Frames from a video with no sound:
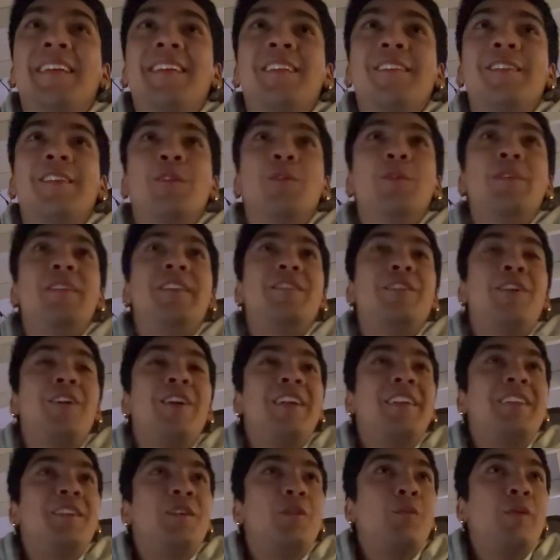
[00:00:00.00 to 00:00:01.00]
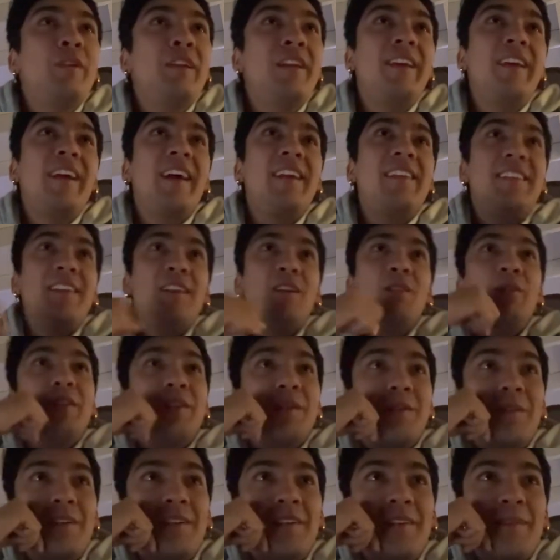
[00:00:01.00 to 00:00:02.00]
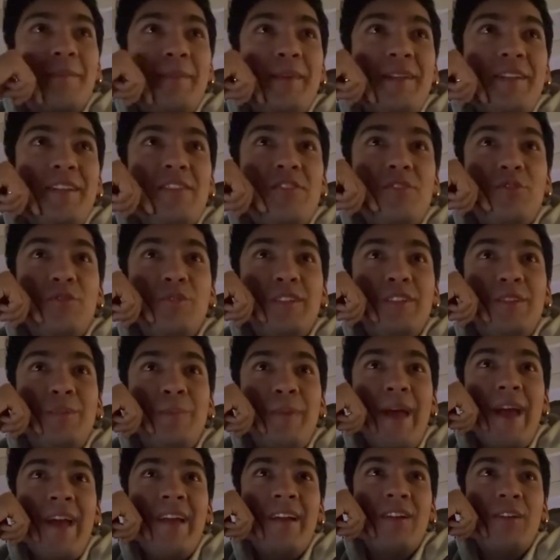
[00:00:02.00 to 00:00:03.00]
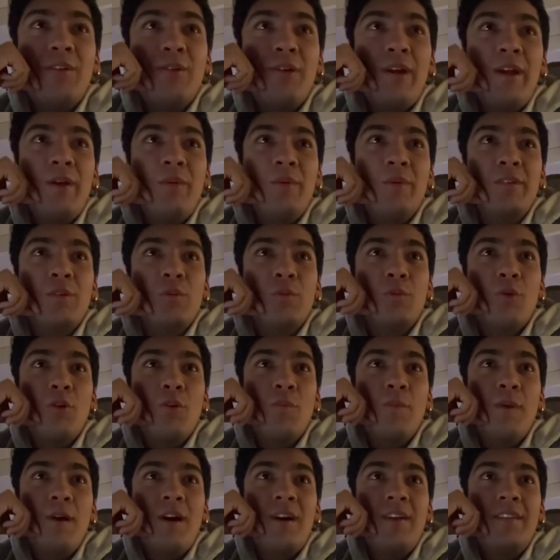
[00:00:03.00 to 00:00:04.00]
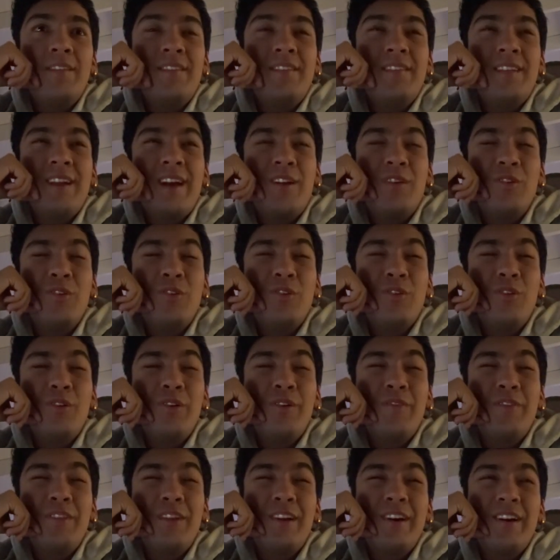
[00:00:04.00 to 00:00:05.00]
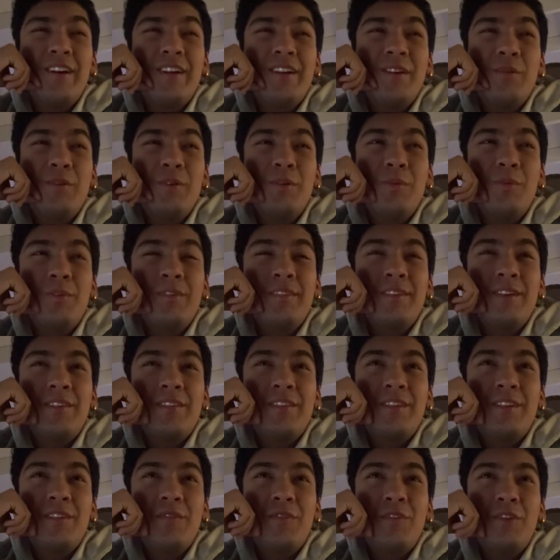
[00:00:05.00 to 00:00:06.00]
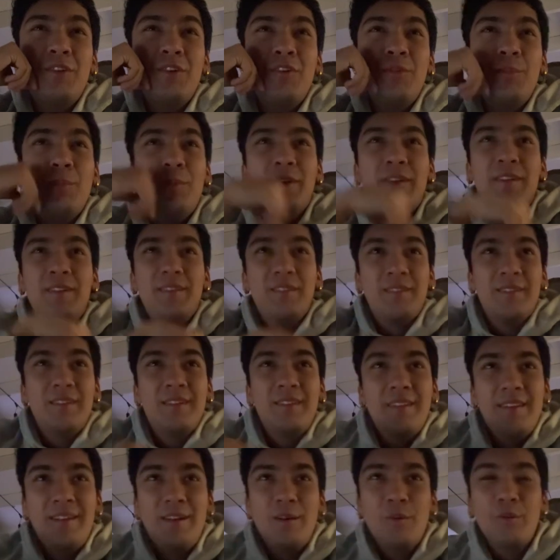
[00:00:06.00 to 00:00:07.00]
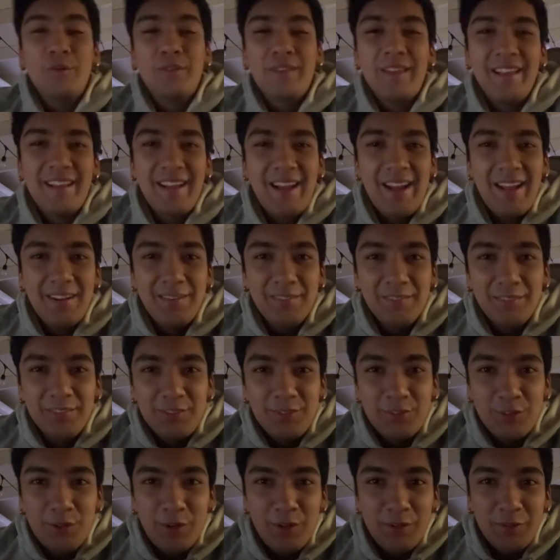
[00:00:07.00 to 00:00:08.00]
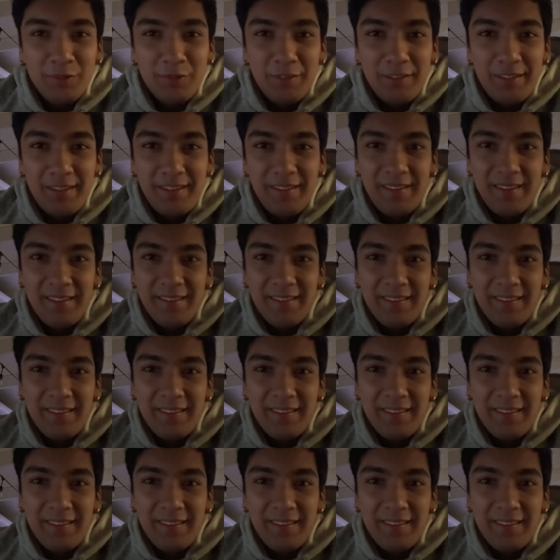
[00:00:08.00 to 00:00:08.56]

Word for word: so we started the week, I think, with the Mini Streets banger, right? With the robots. I don't know if the other one was out there first, but it was like kind of the start of it.